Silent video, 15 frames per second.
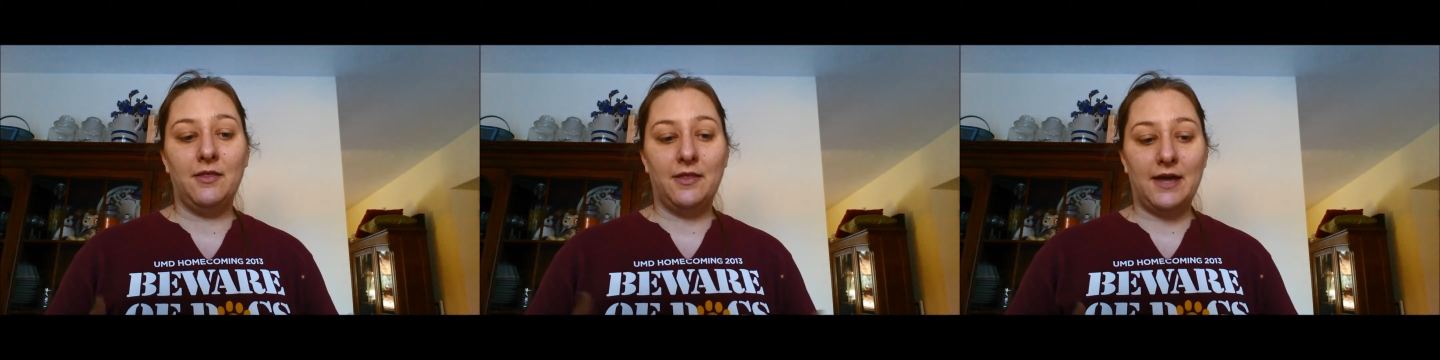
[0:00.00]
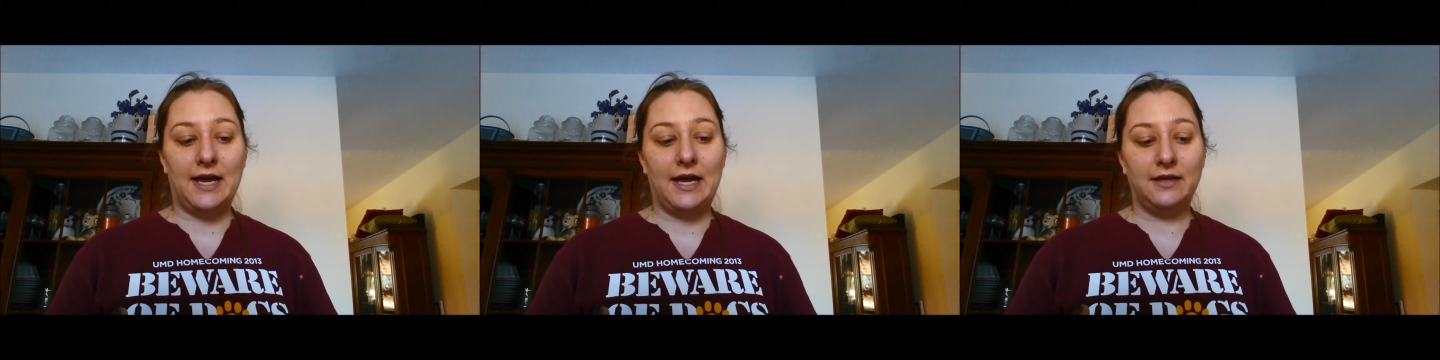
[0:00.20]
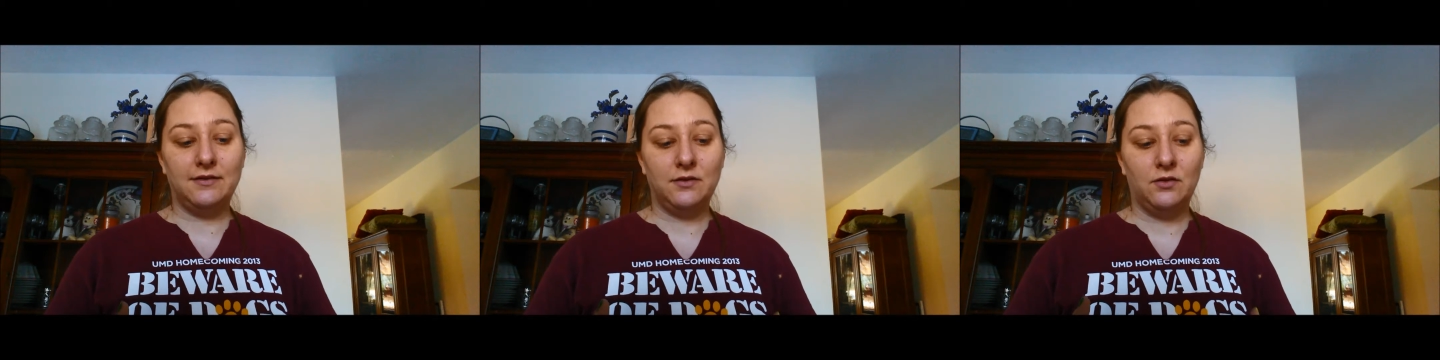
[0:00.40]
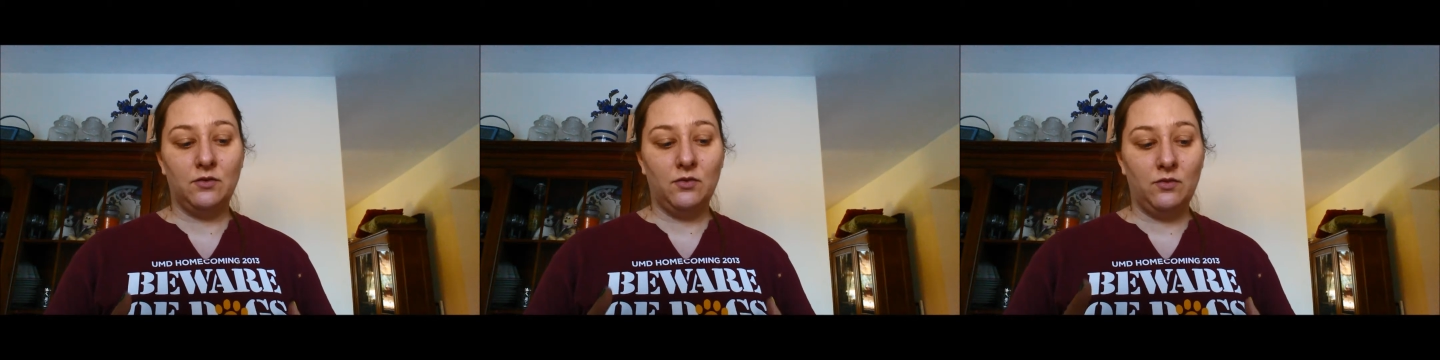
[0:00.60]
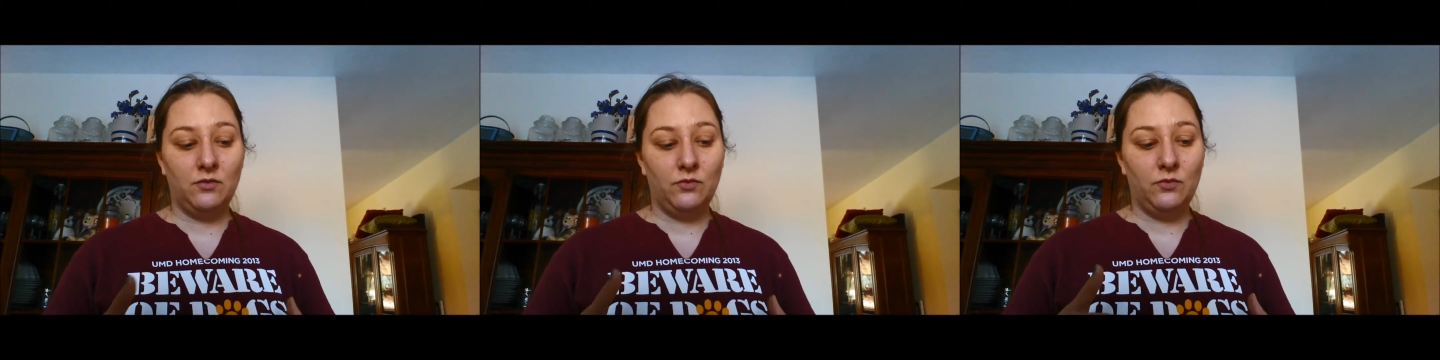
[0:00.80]
that
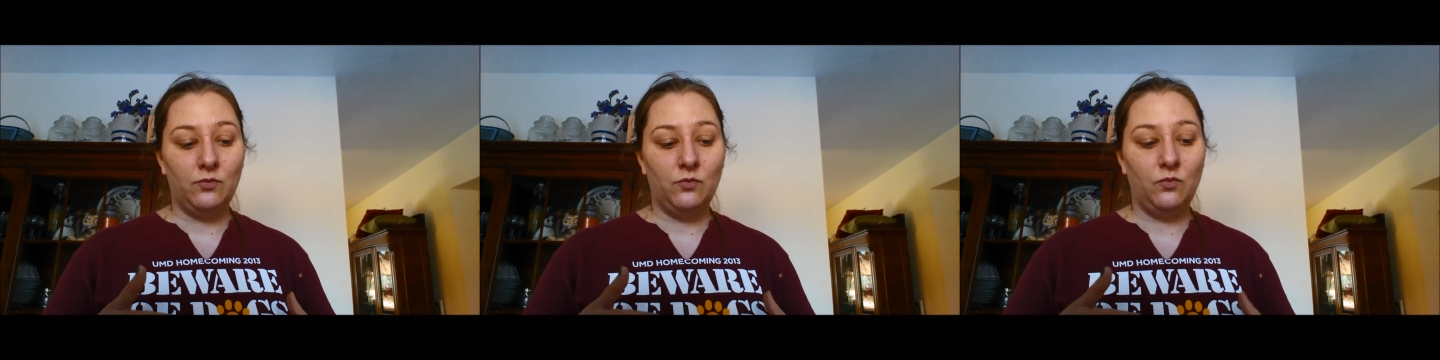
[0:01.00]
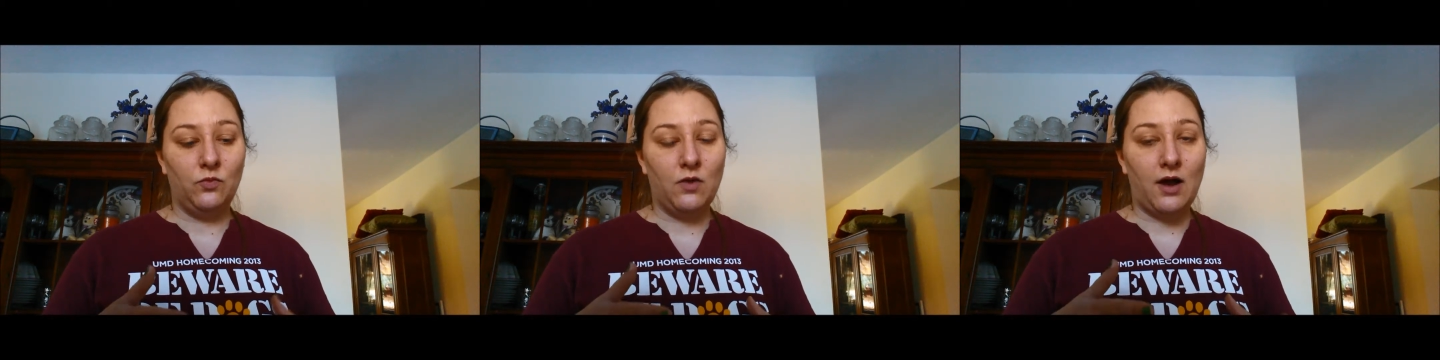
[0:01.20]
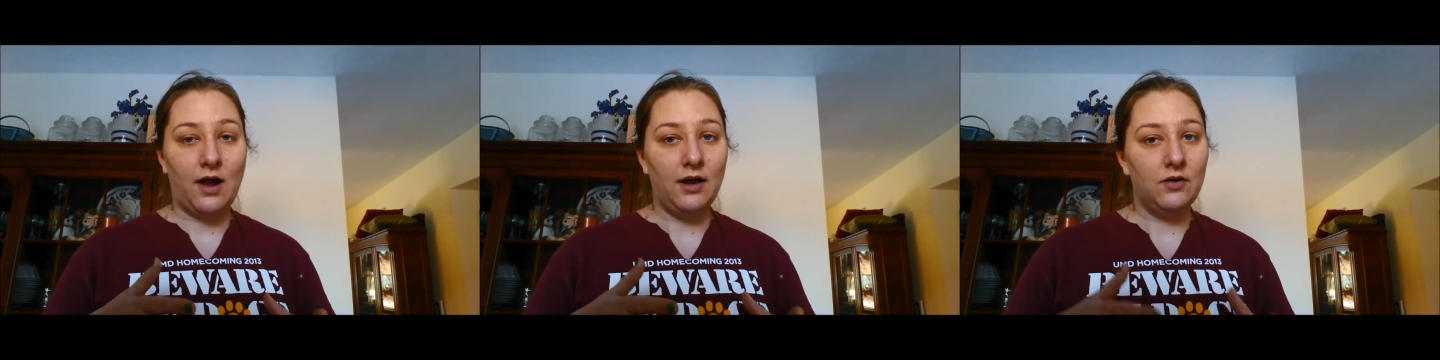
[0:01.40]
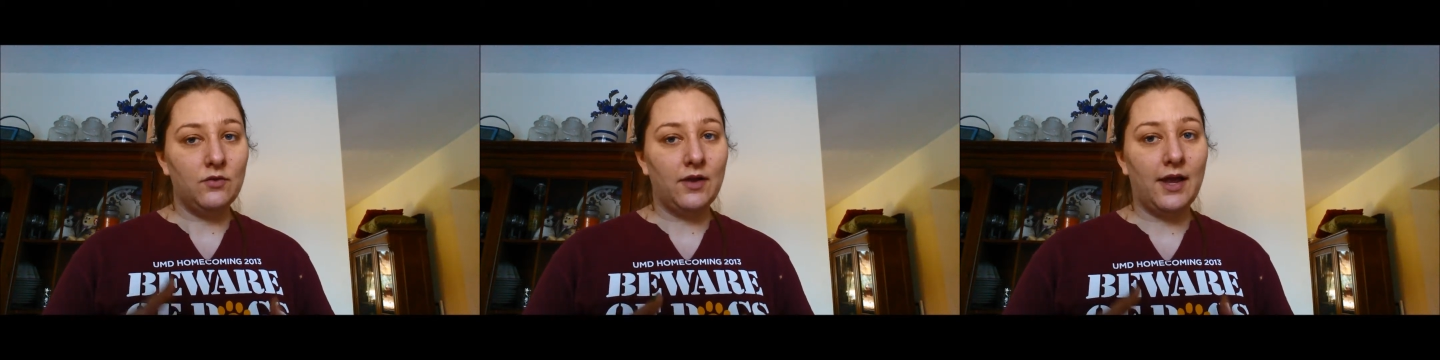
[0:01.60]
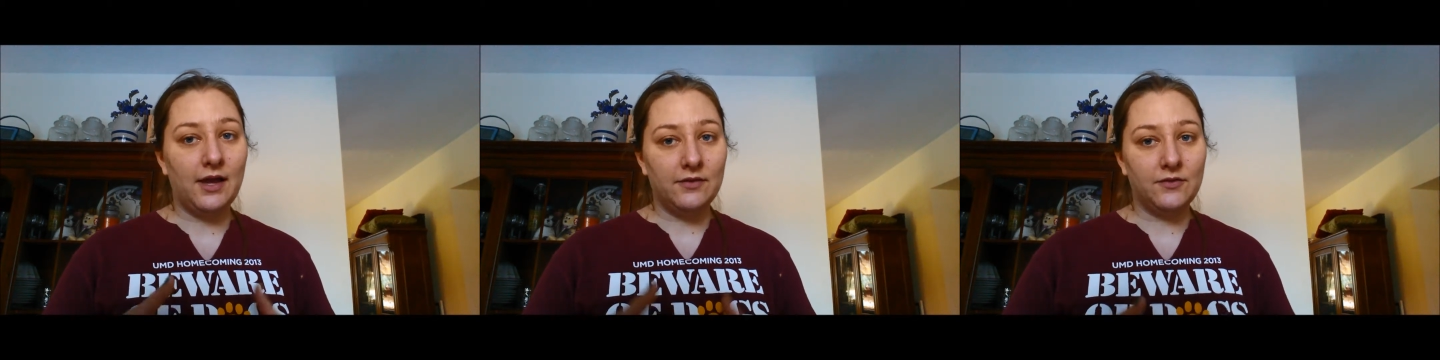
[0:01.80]
I
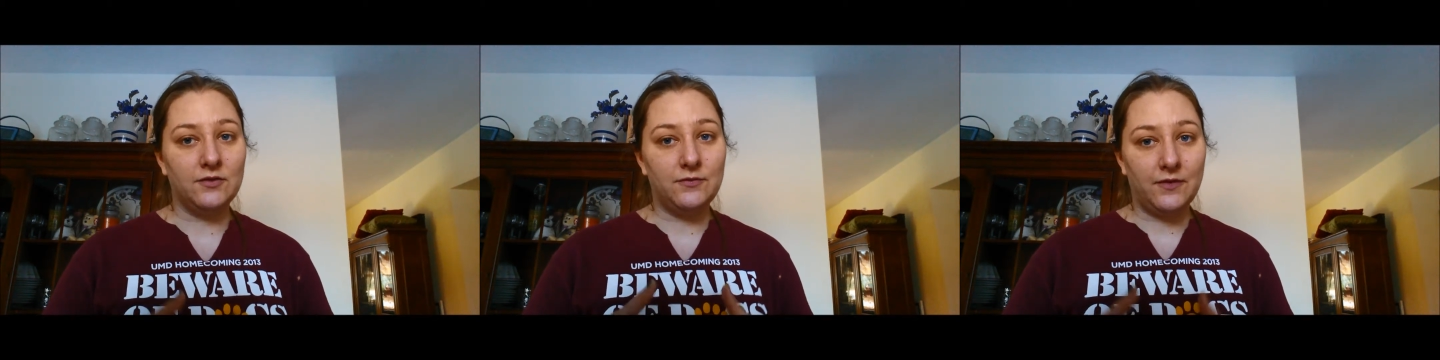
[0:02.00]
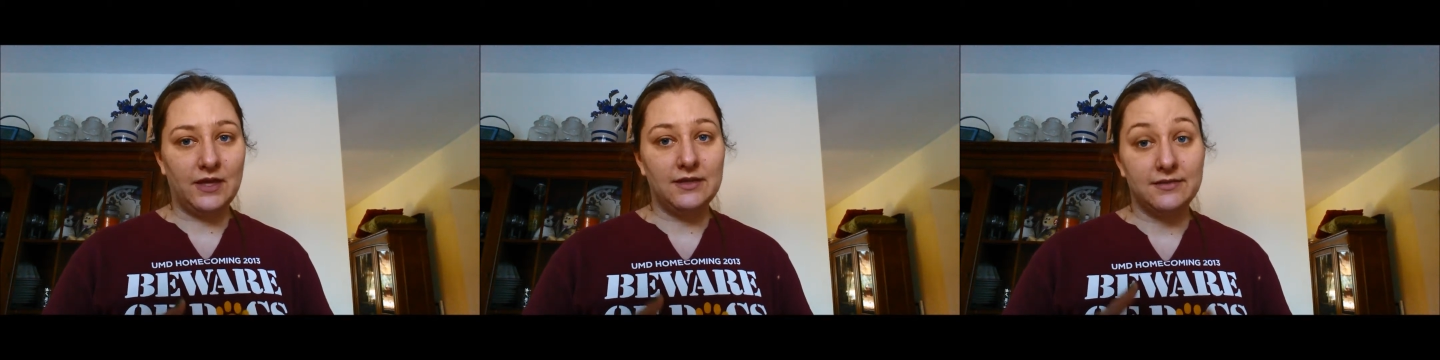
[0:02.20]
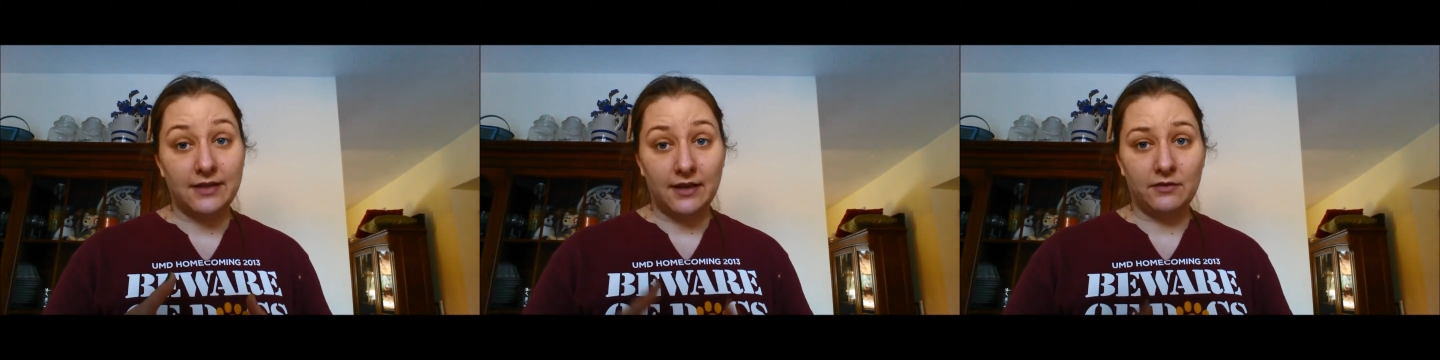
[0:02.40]
don't have to face